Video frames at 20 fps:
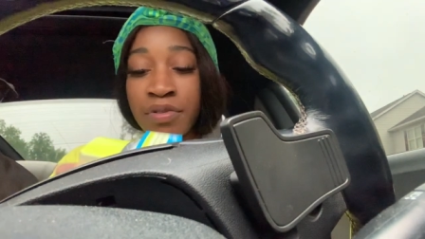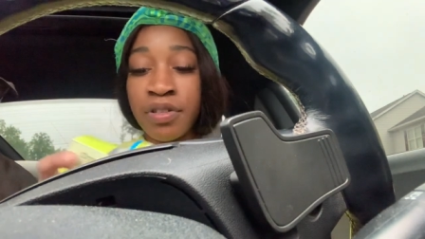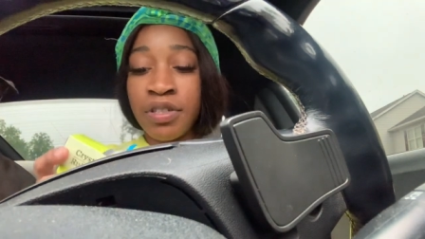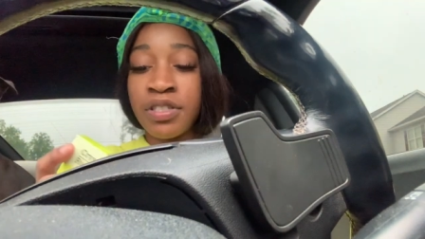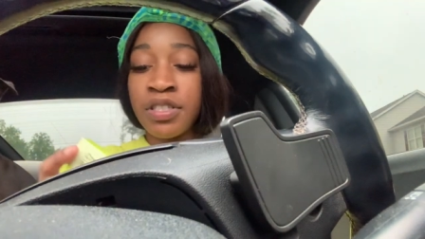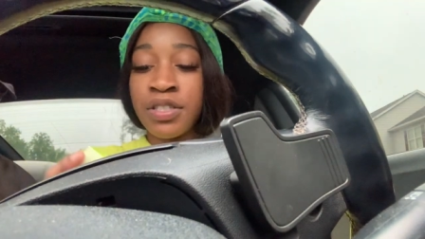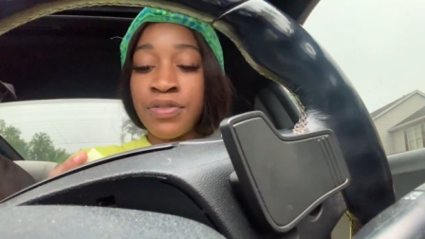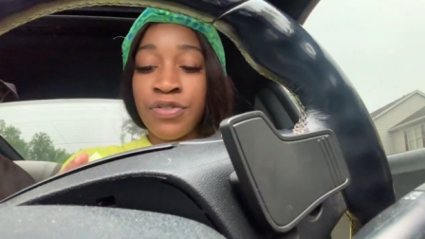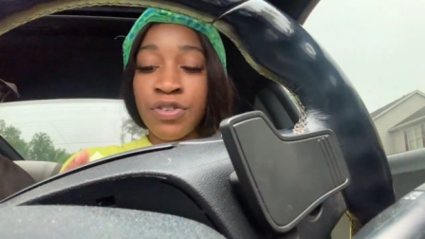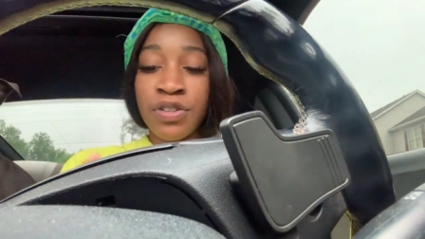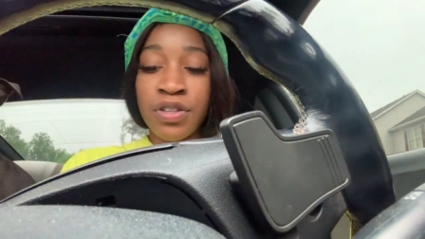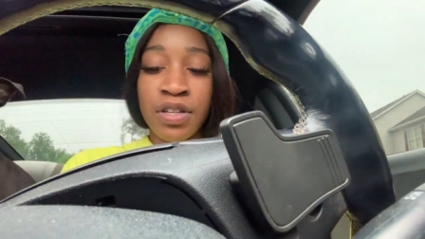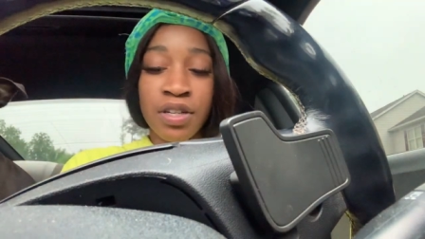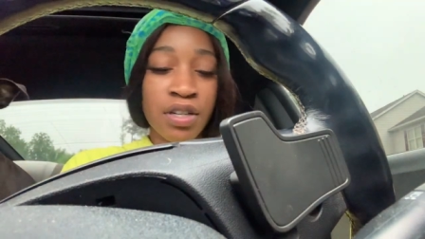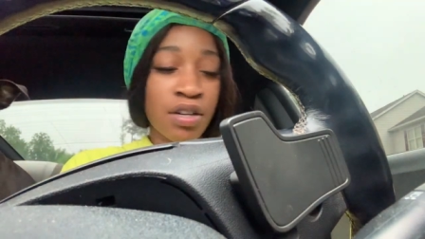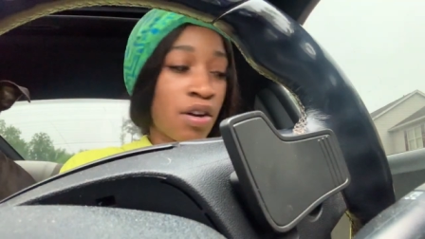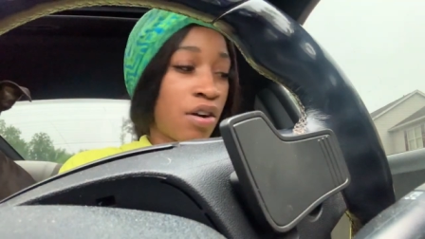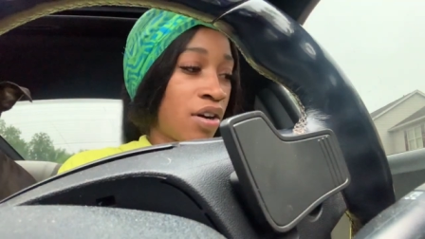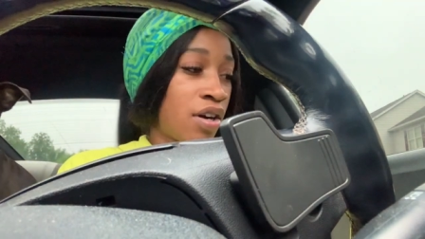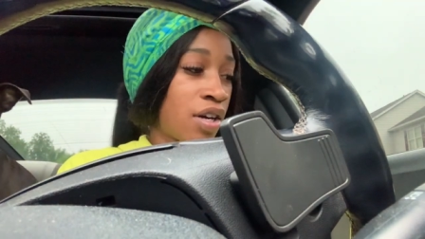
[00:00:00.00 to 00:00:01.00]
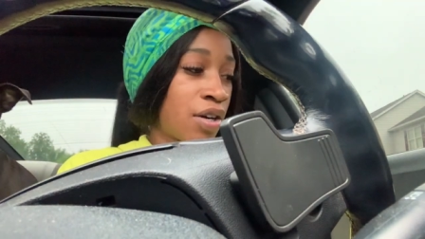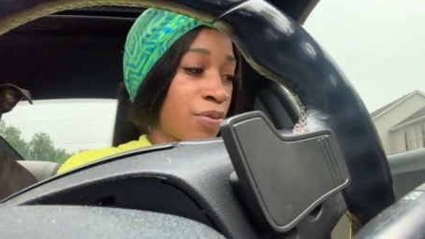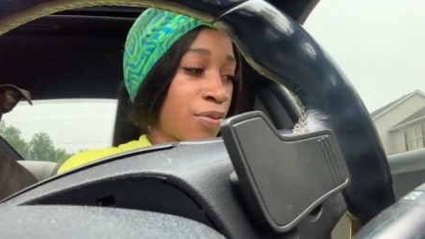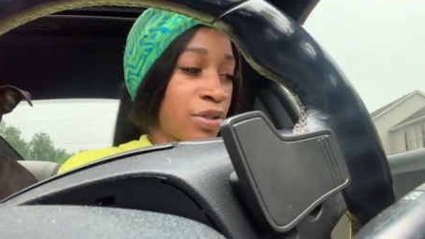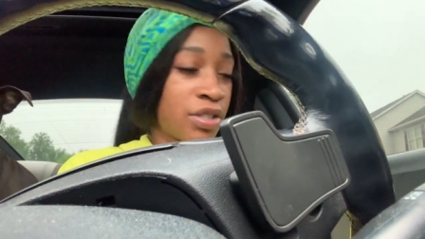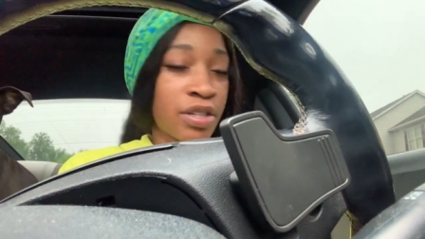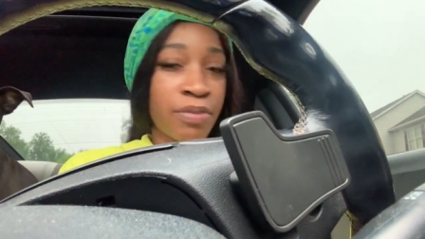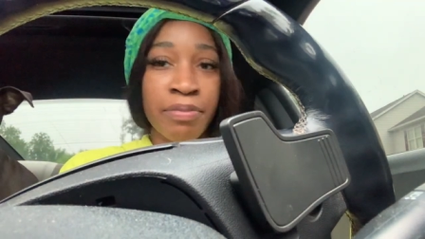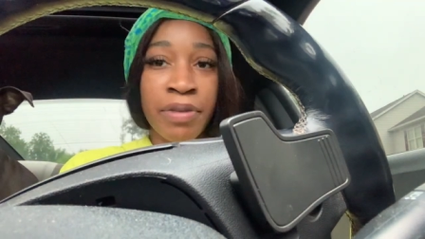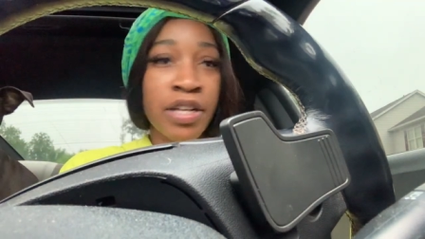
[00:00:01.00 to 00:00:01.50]
This is for the car,
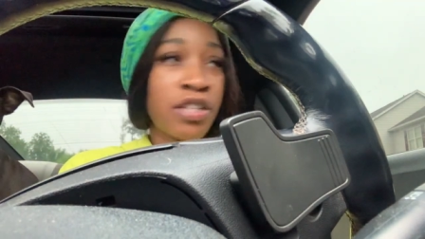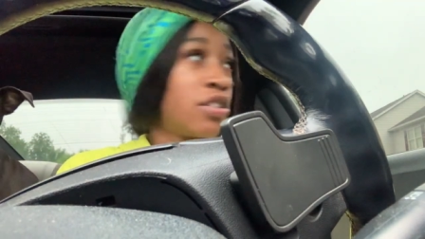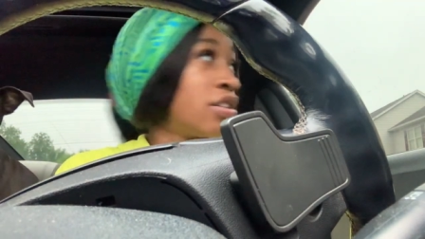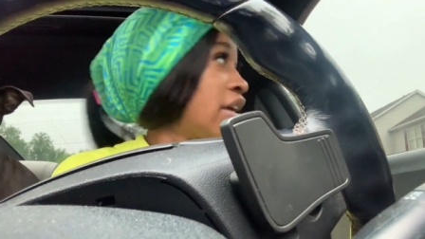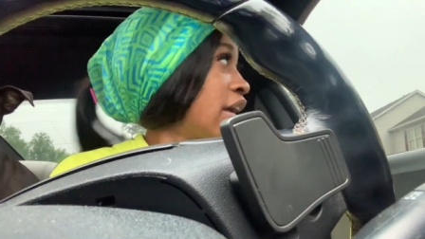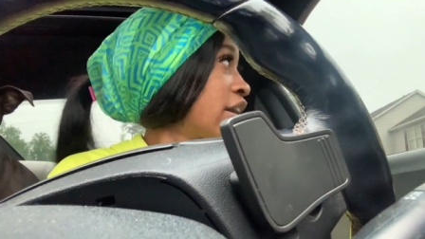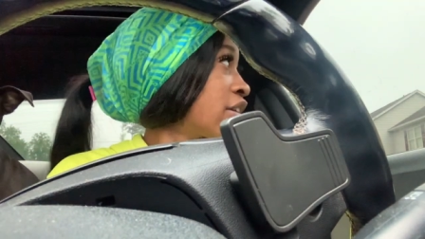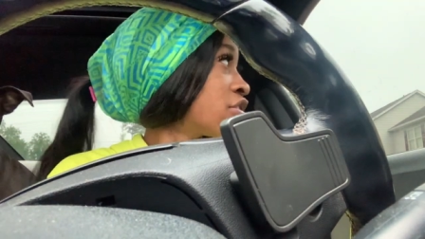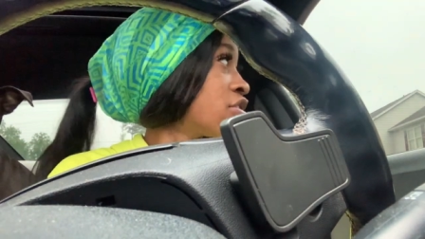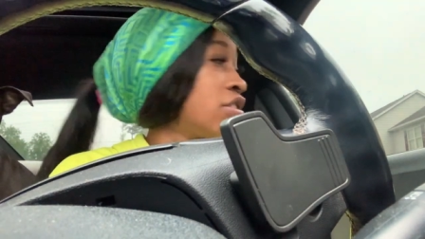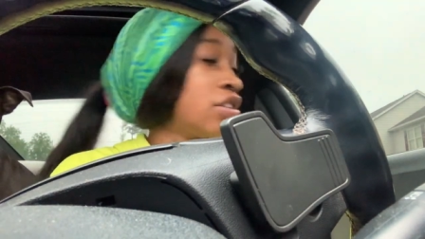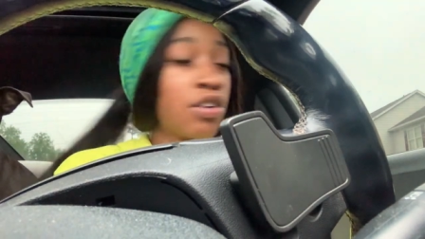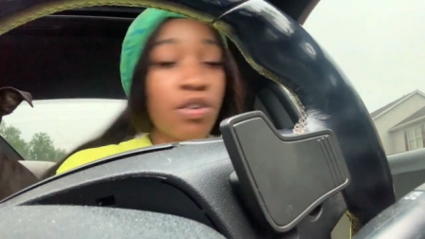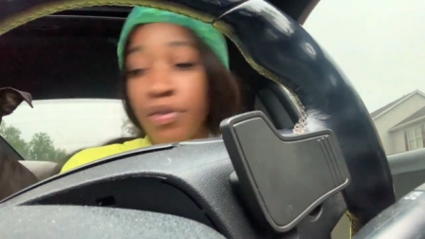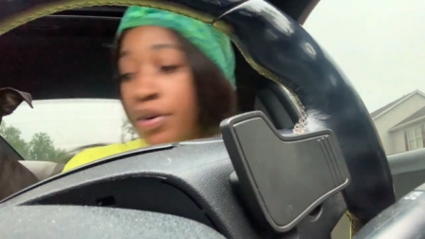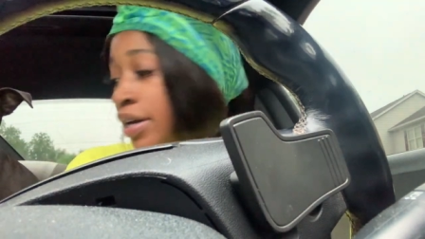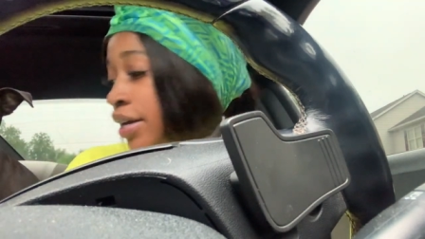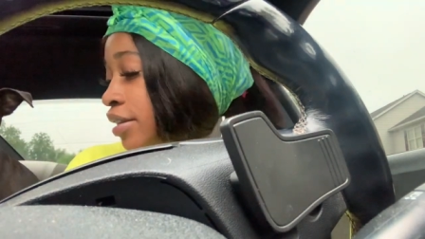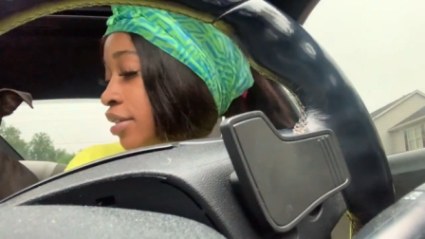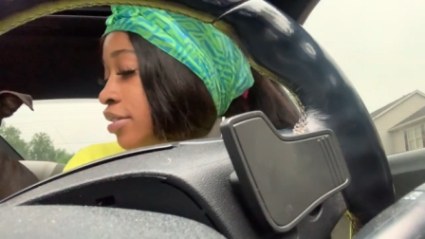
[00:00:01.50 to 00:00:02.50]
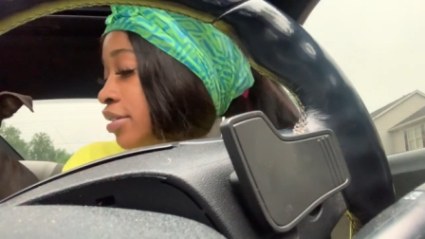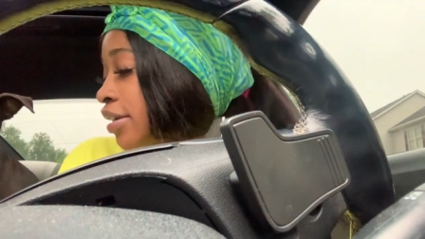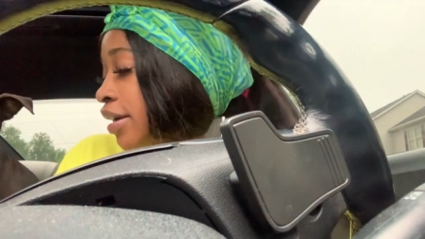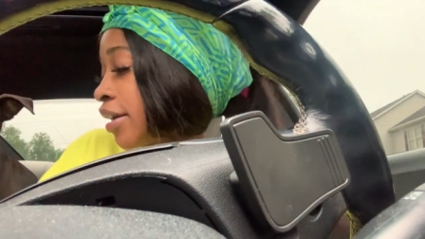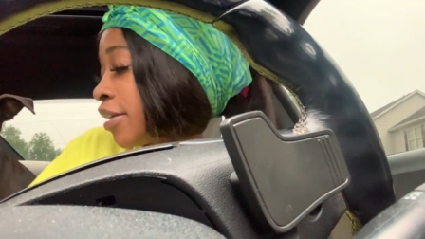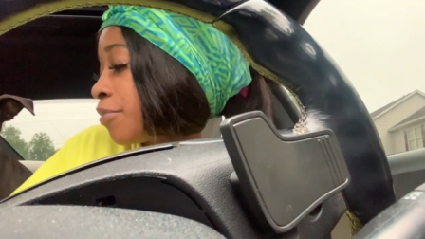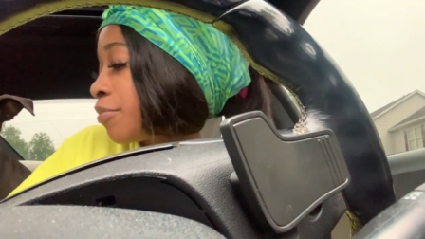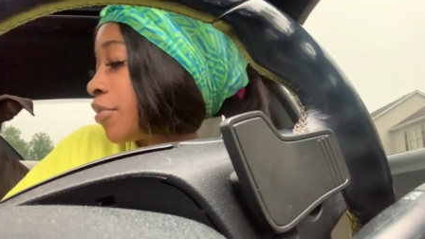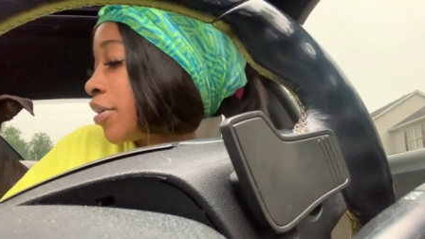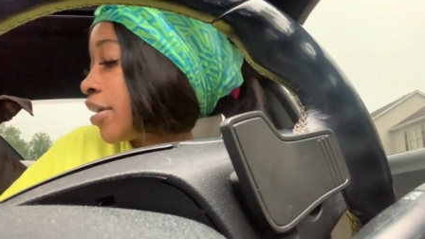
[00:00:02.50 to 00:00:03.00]
which I'm about to actually go ahead and
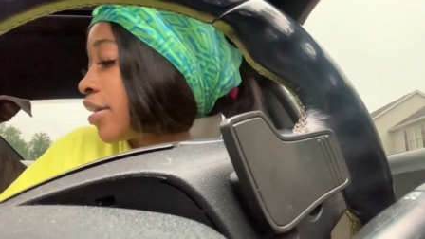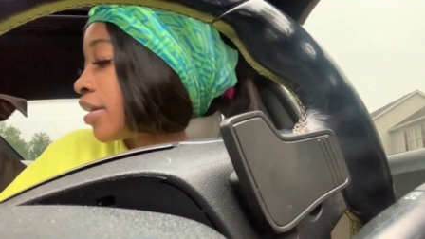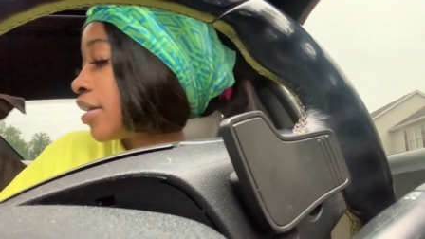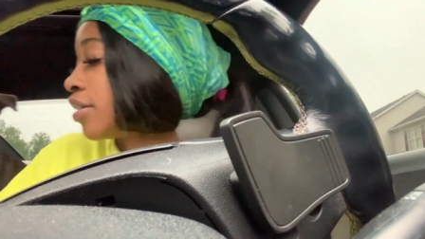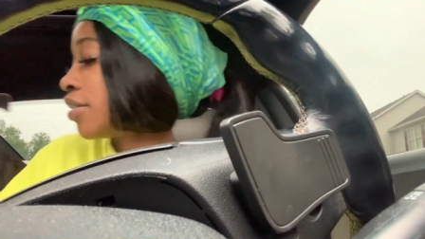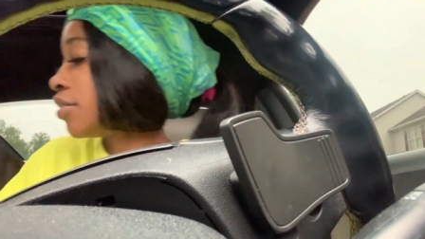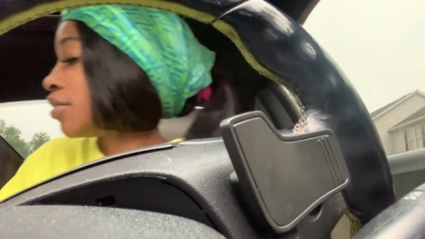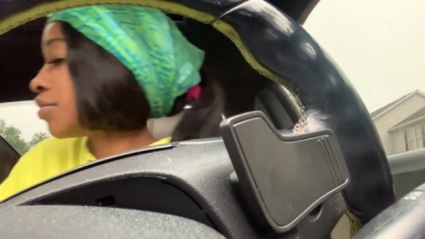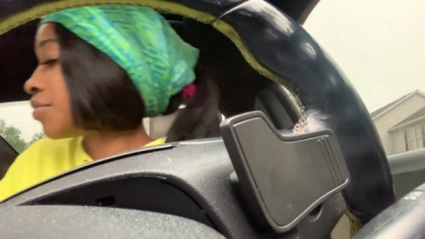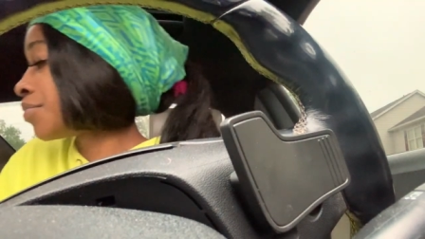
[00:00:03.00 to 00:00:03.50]
tape right now.